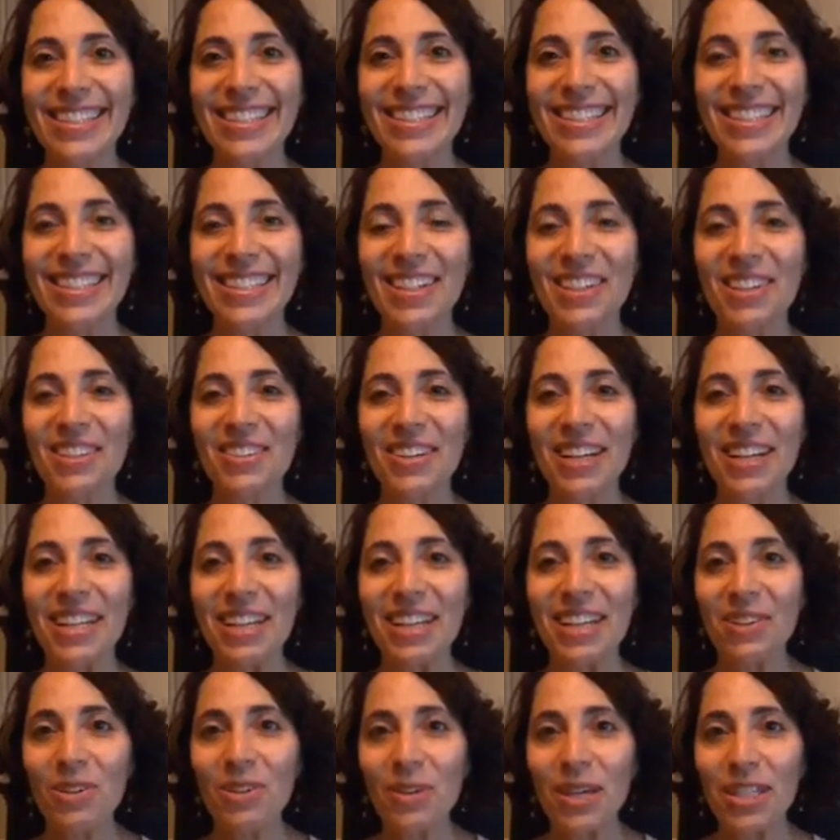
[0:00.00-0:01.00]
So
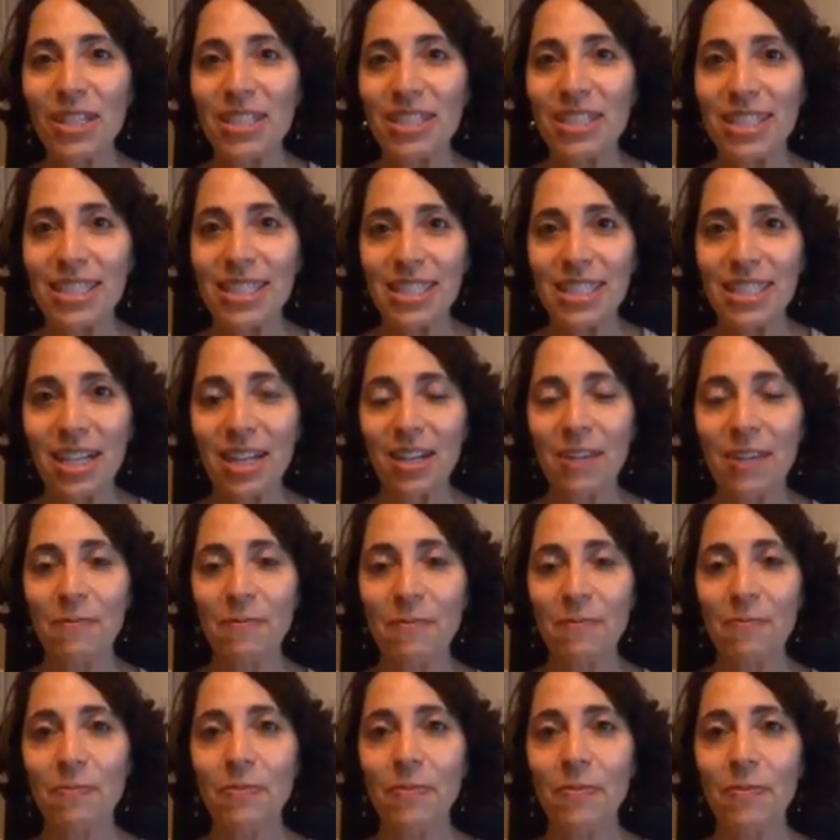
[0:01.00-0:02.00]
any other questions
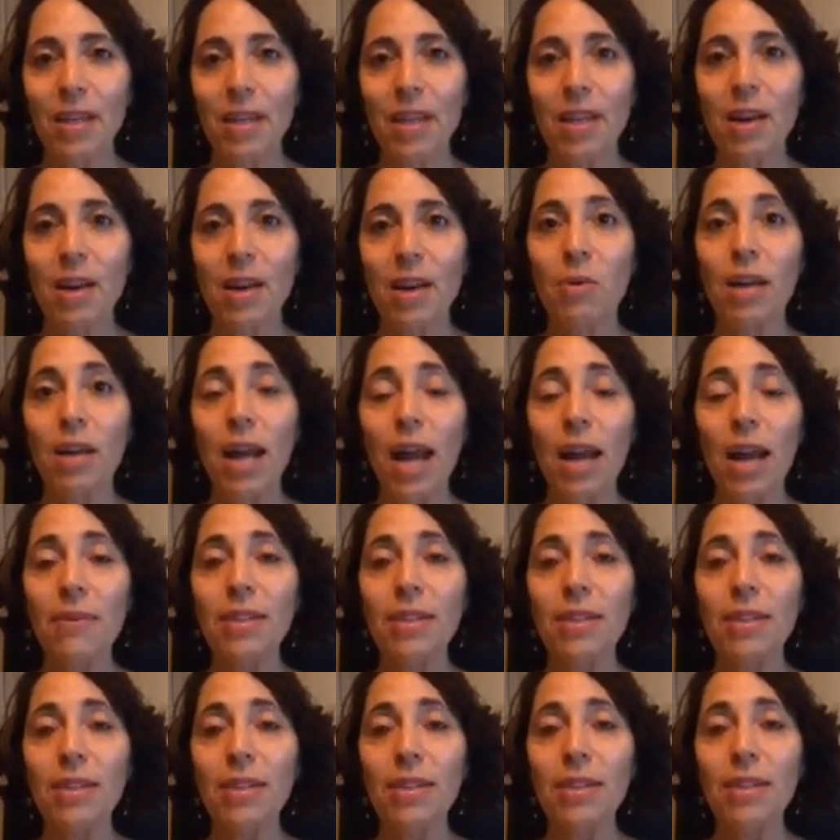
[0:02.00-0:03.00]
here? What
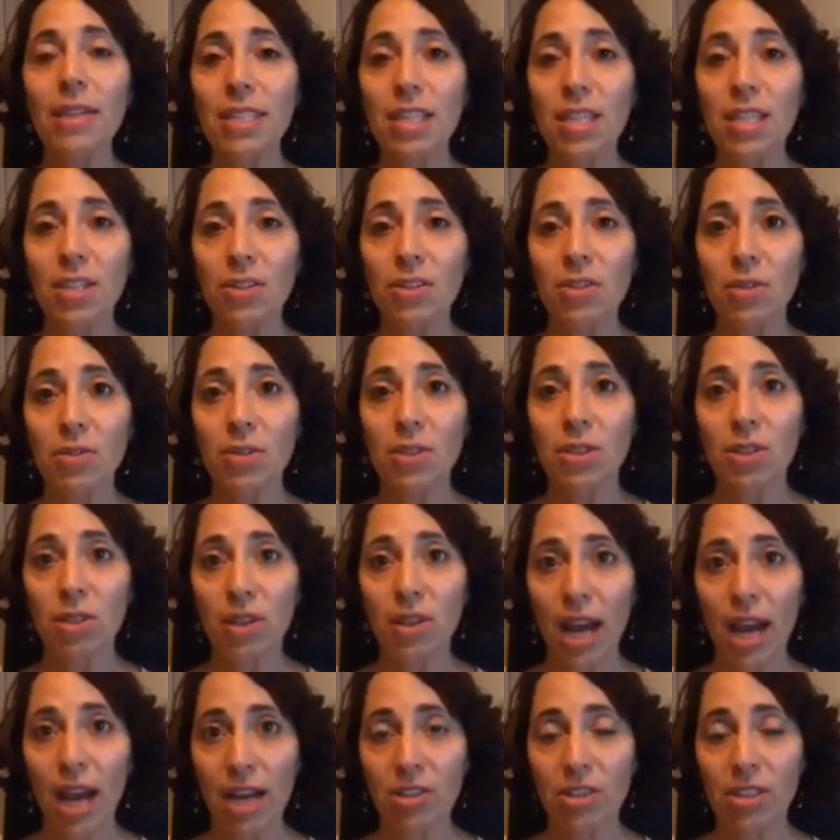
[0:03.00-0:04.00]
I would love to see you do is
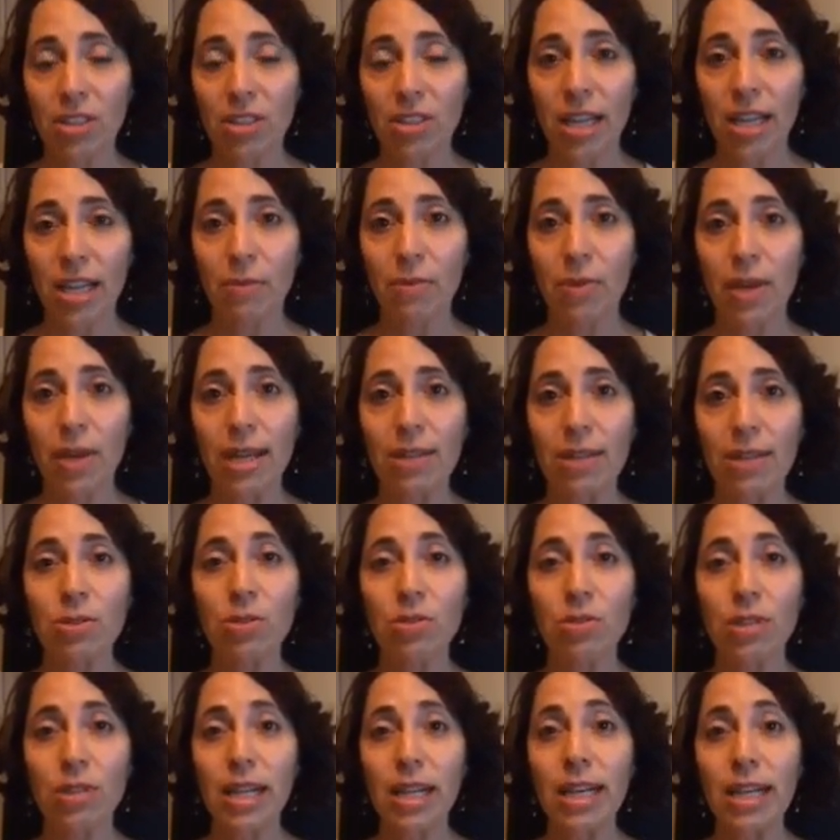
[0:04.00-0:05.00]
your action item, okay, is
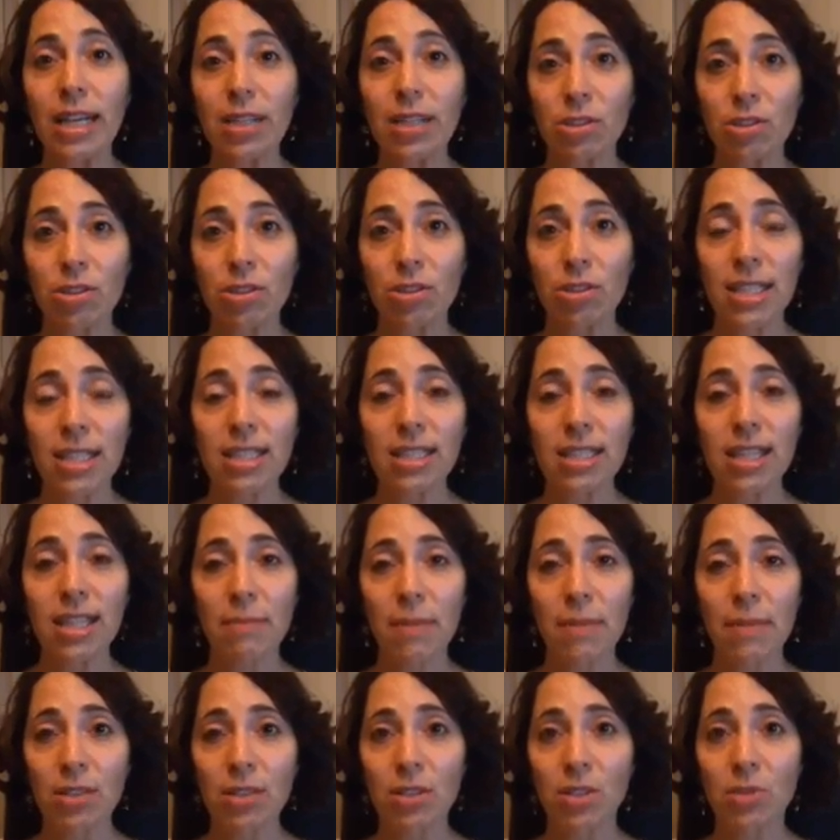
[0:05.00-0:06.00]
do that exercise that
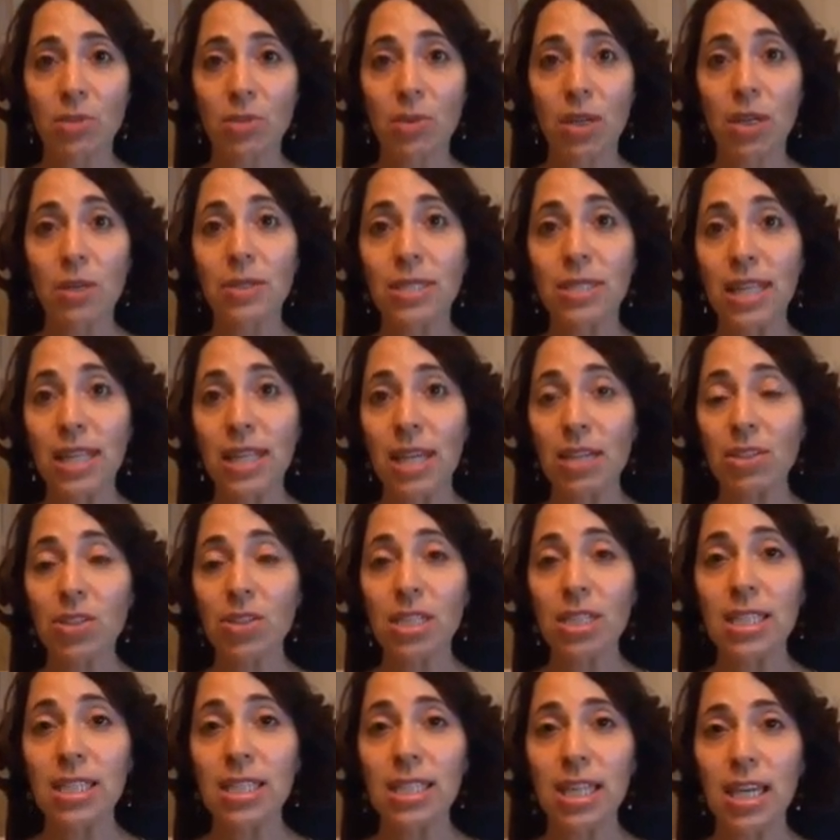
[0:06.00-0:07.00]
I mentioned where you
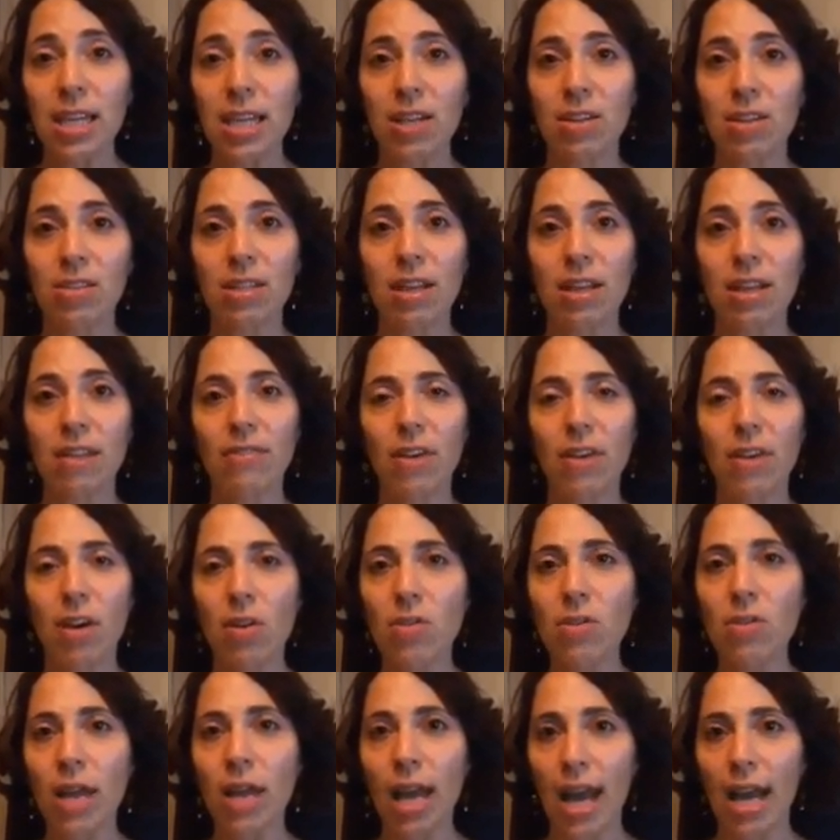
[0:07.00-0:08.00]
essentially say to yourself,
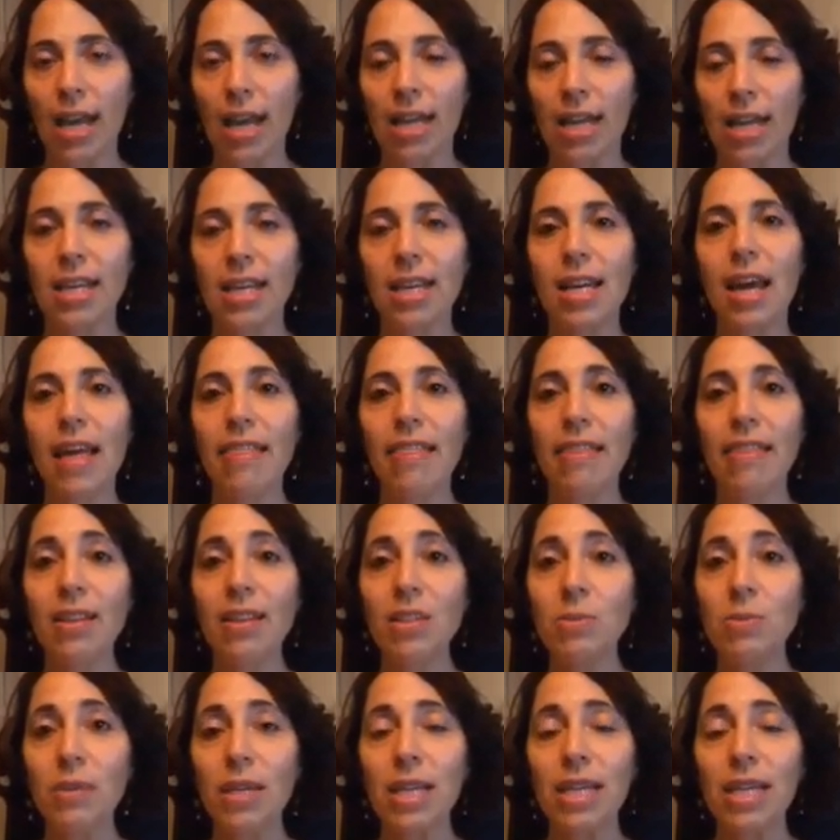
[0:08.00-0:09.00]
okay,
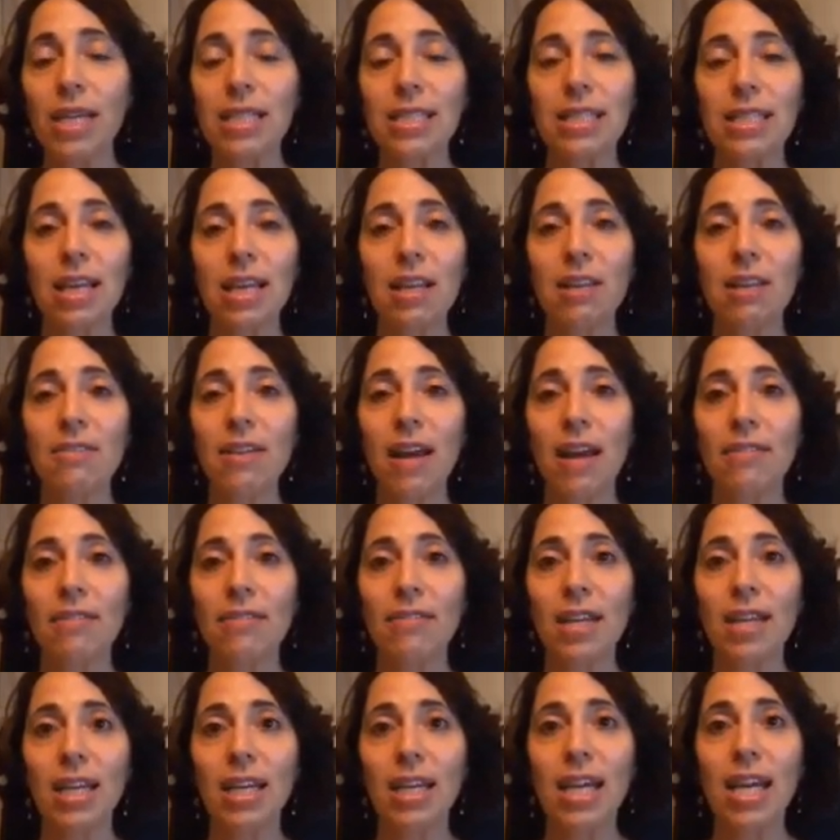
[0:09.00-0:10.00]
this week, instead of
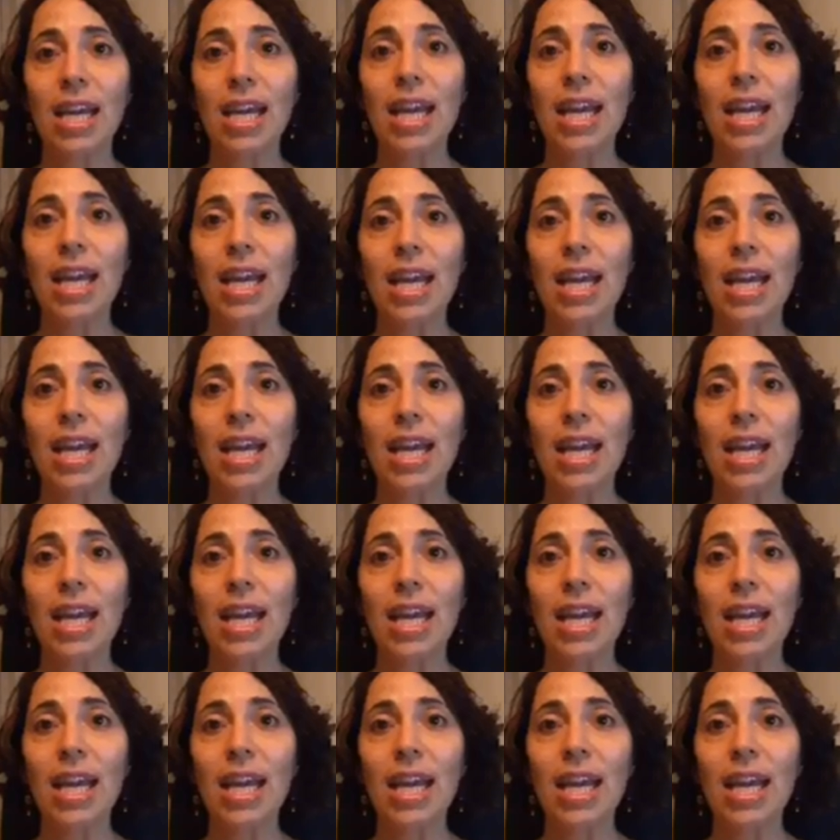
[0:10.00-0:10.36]
having